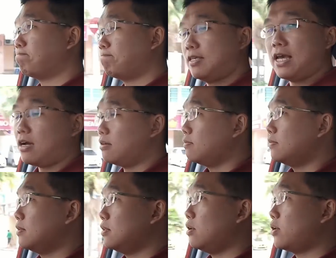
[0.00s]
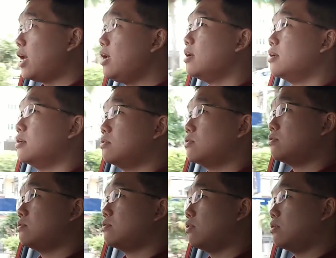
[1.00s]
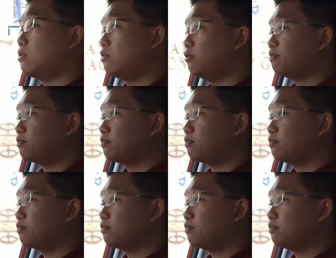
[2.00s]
Yeah, okay, so